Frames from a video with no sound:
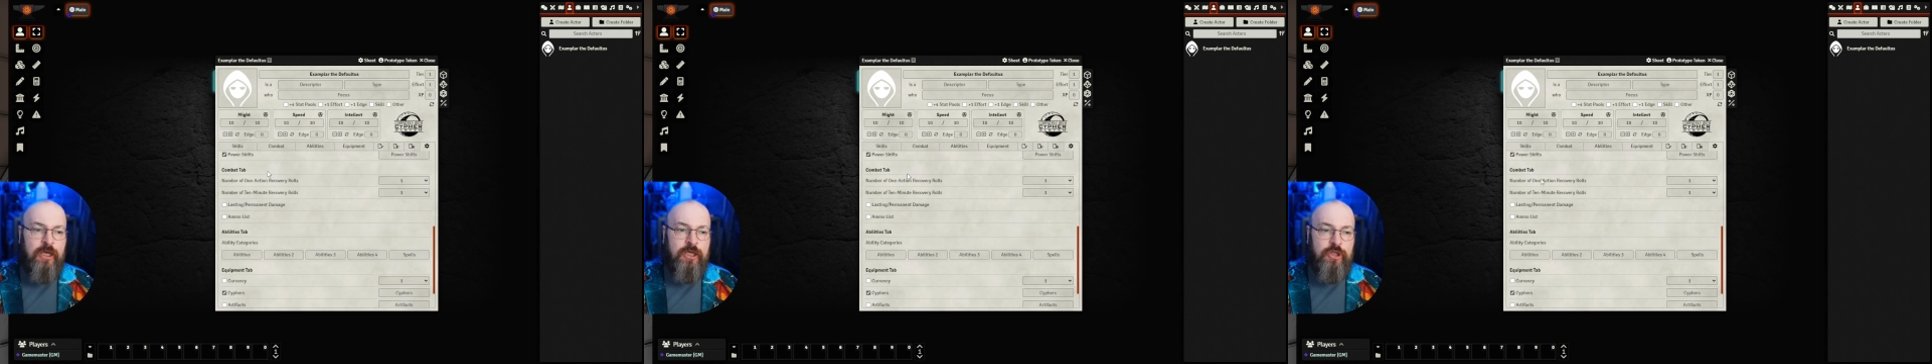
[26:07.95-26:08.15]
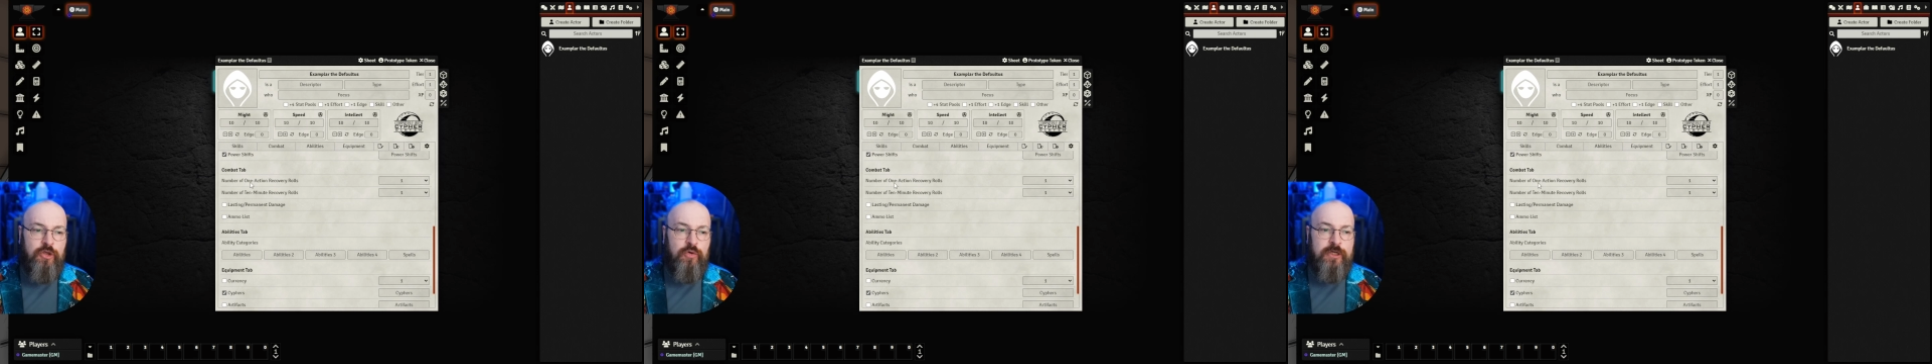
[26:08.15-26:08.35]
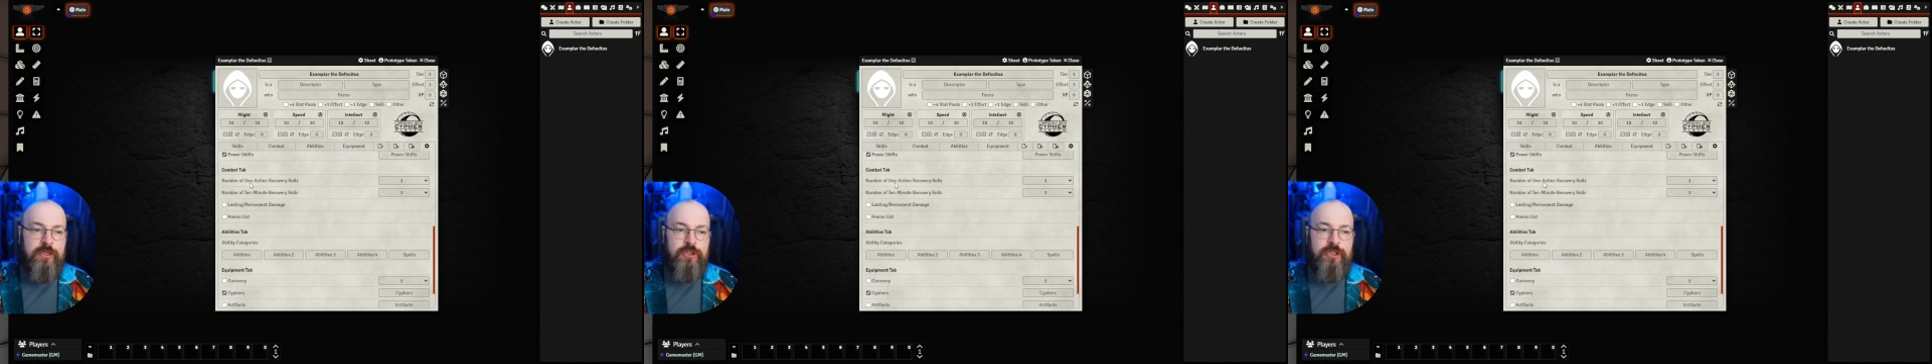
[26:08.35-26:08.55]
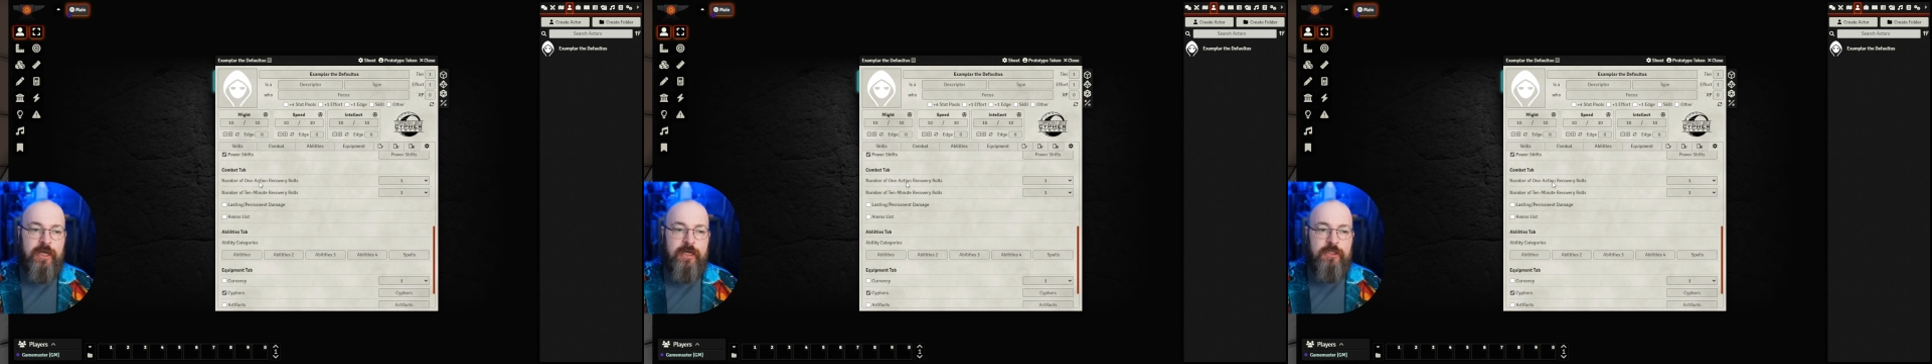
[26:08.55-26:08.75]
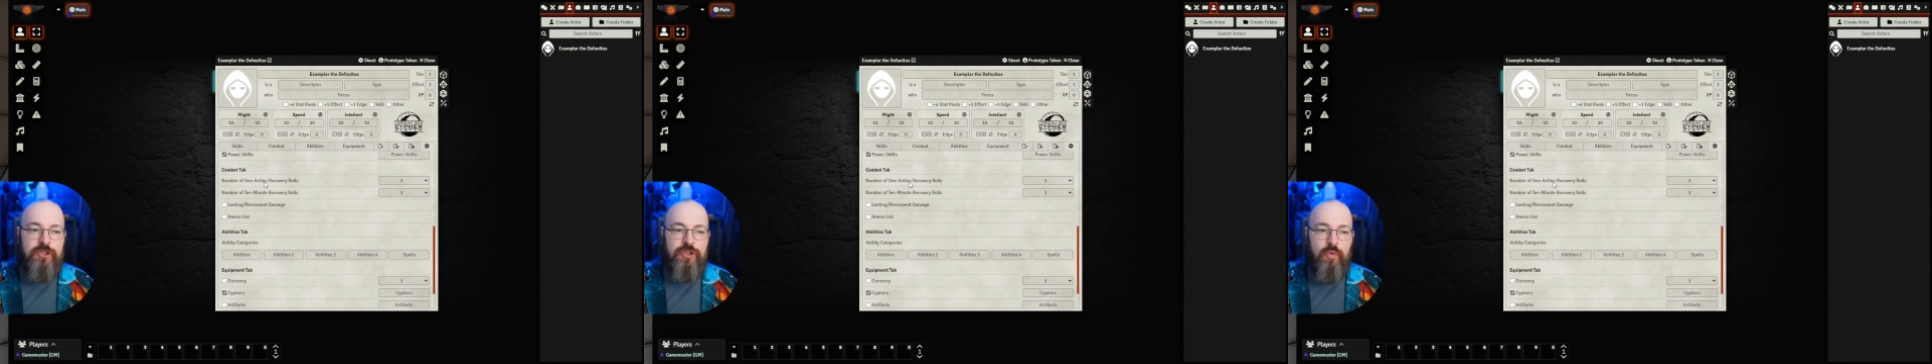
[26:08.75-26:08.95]
You can
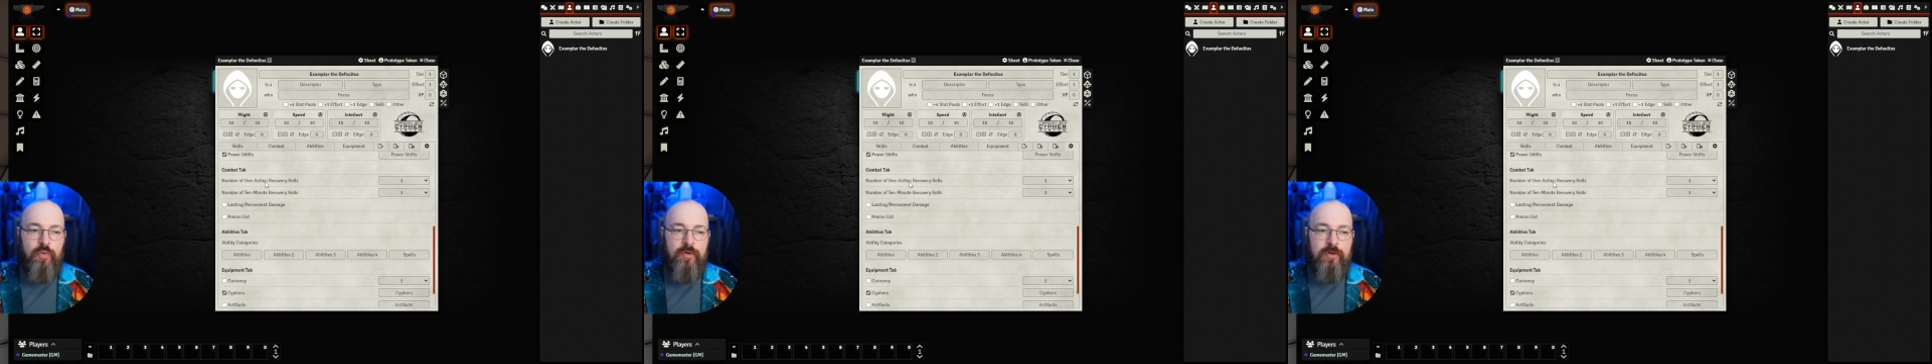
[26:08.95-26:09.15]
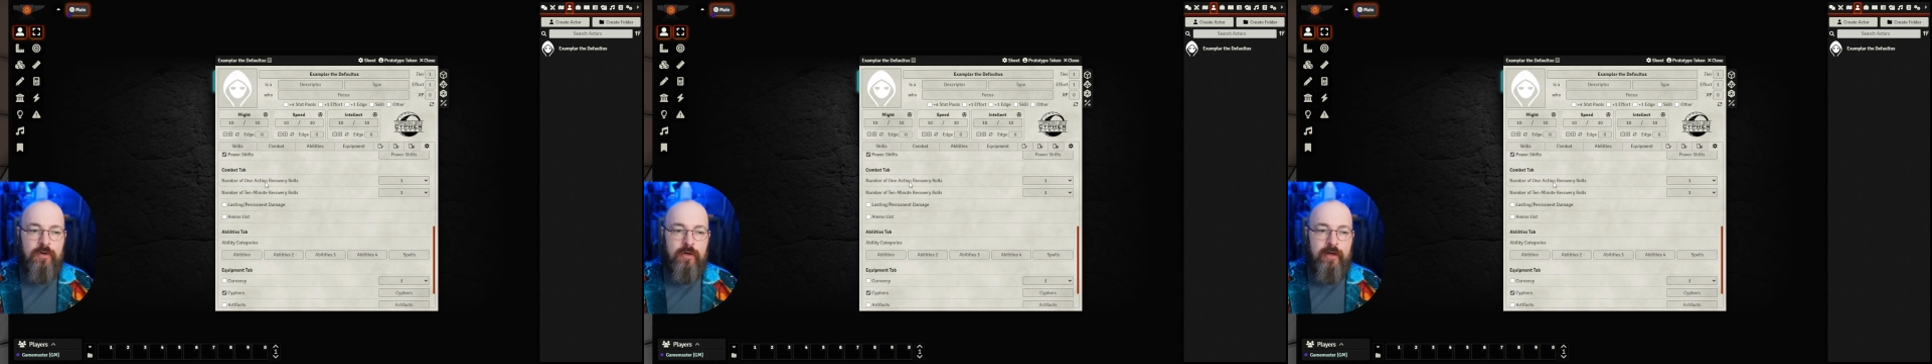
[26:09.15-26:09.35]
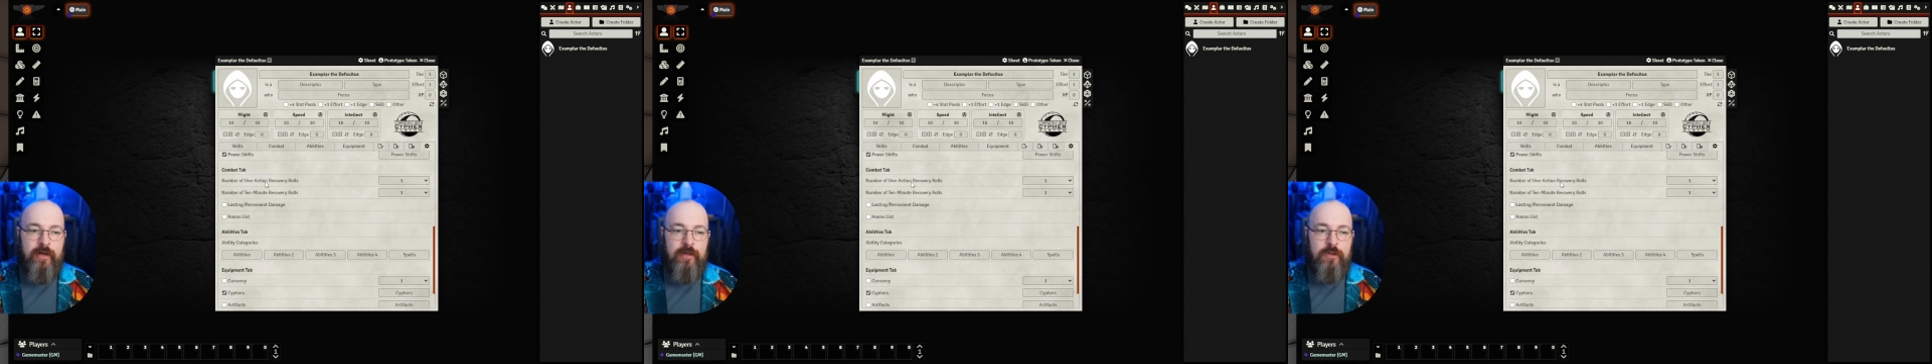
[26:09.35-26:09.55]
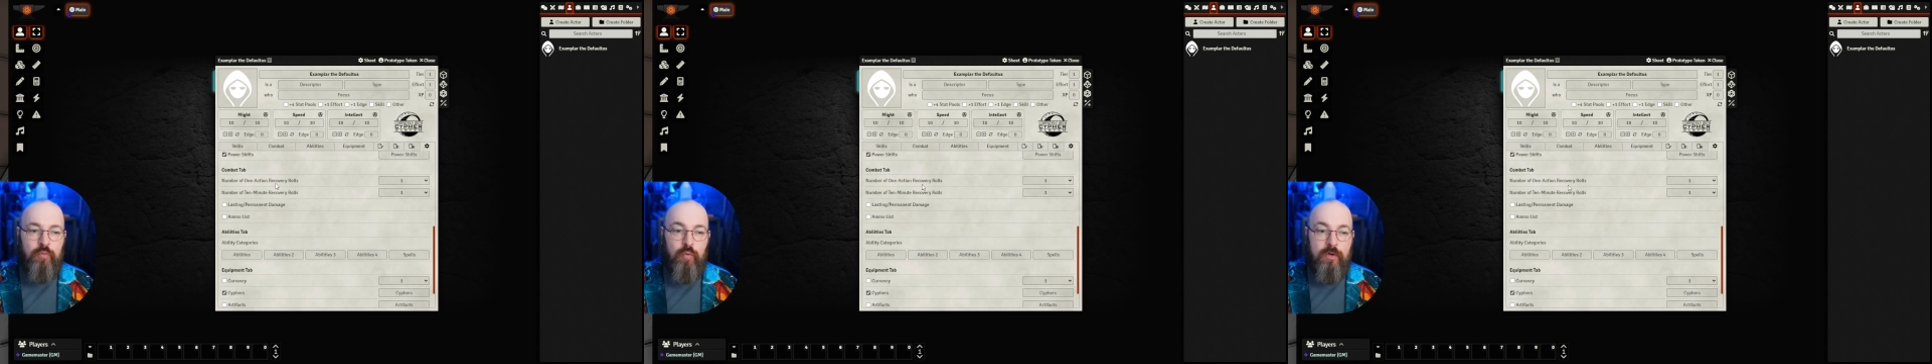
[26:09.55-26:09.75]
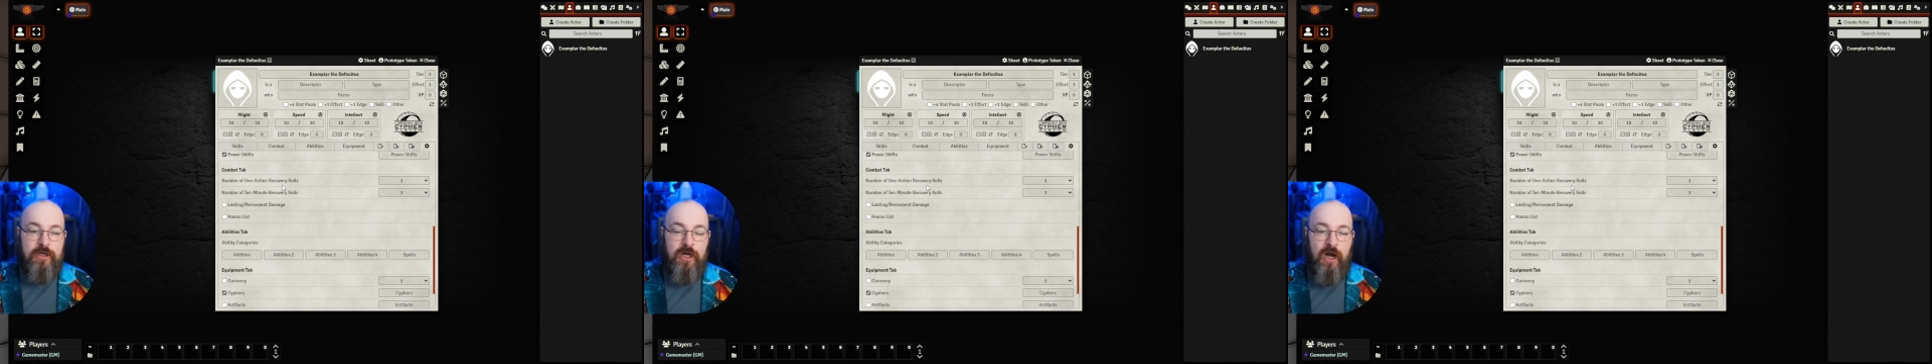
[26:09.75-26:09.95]
change your
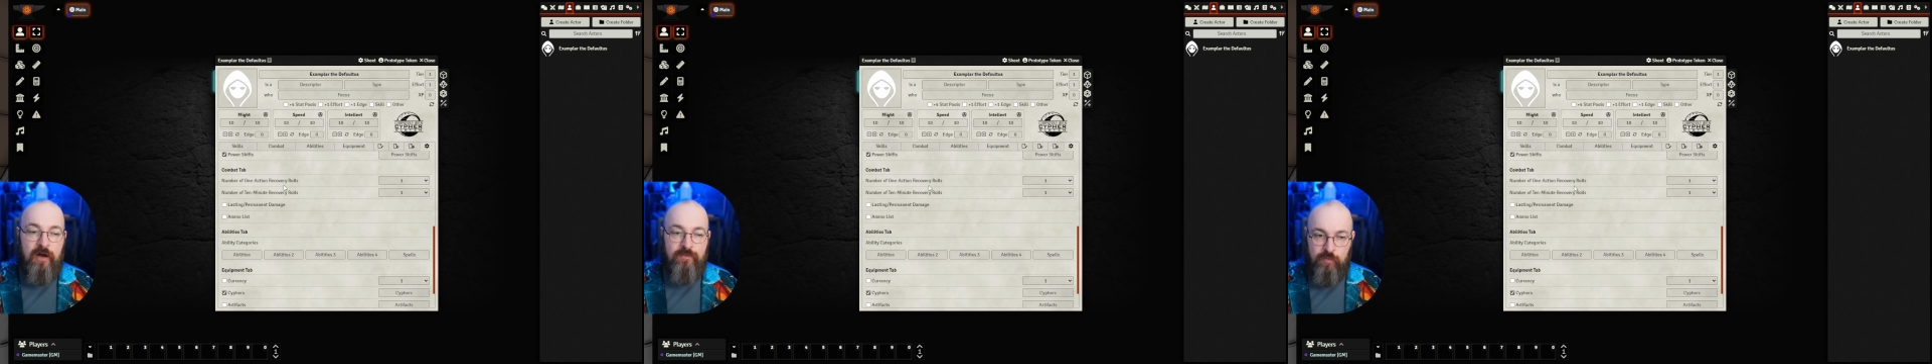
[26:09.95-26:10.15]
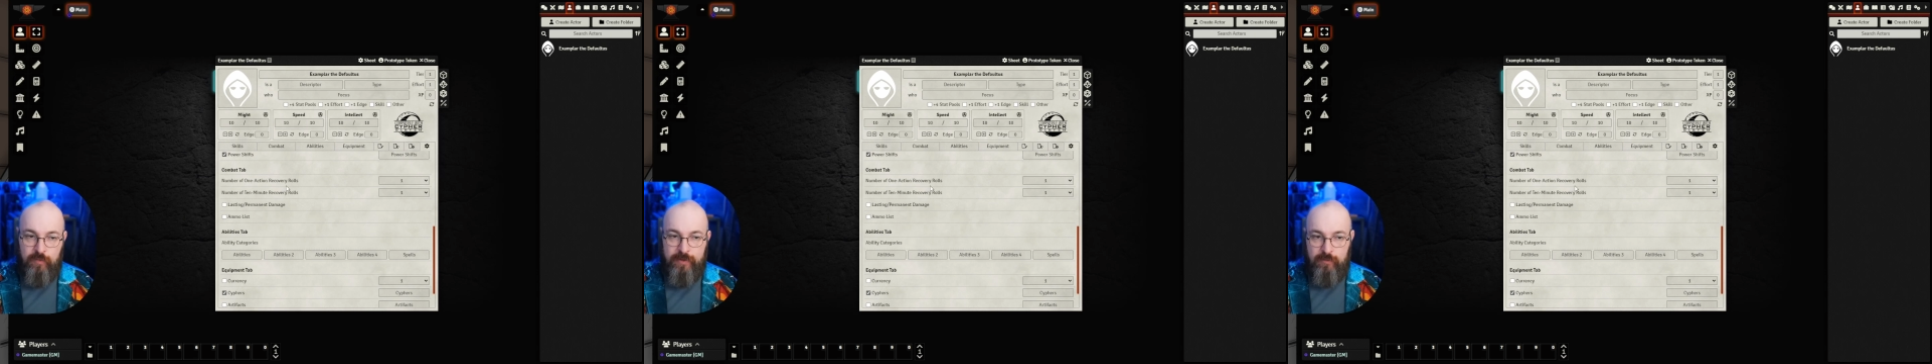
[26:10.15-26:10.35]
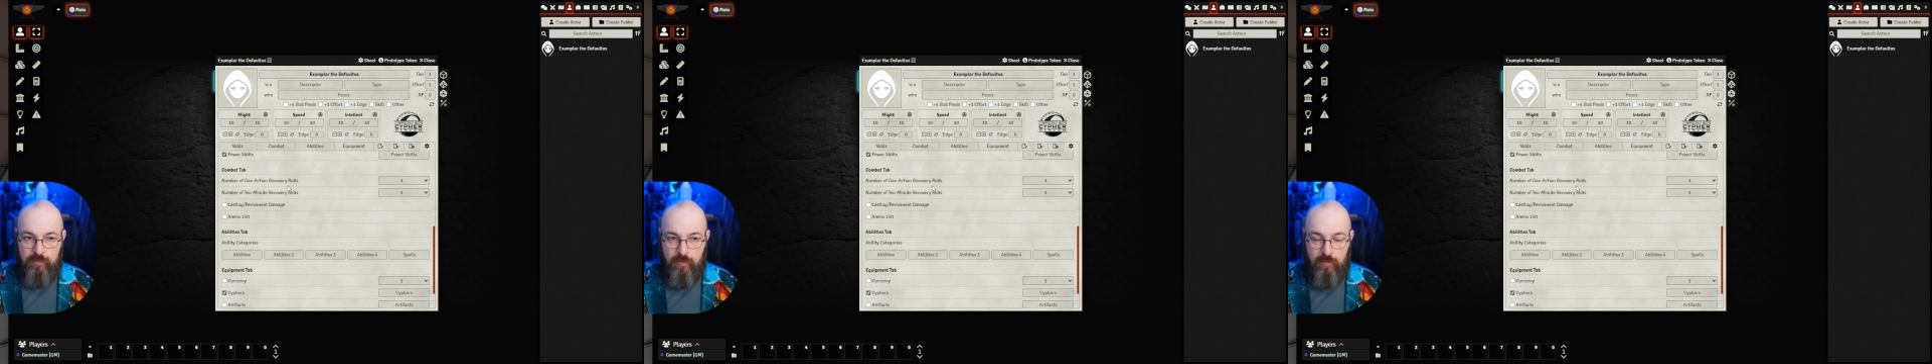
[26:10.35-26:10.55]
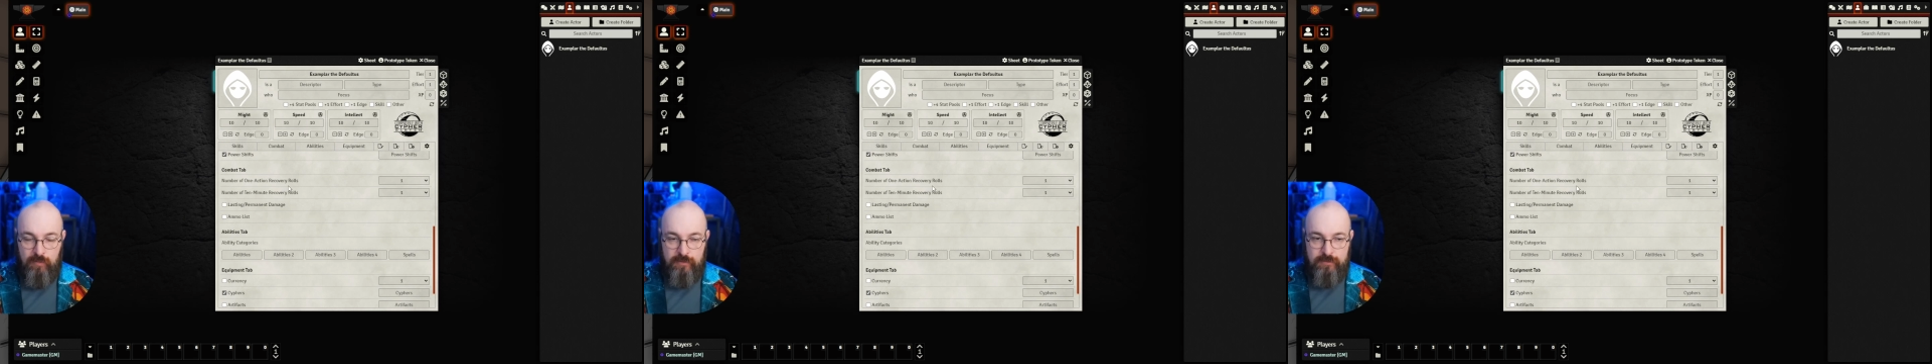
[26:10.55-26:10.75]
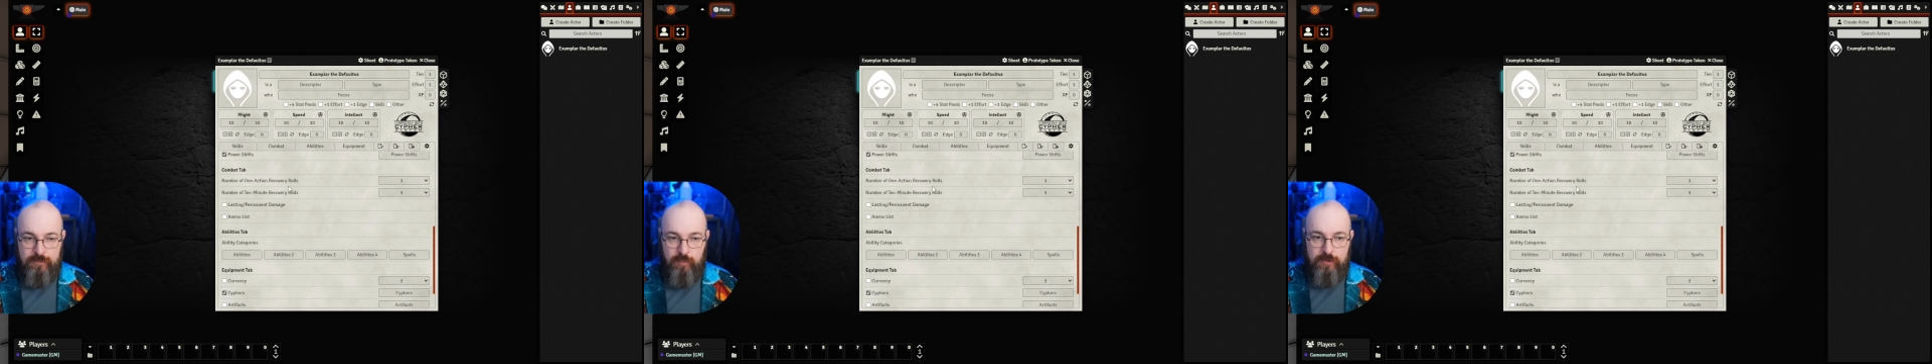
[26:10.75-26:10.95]
recovery rolls,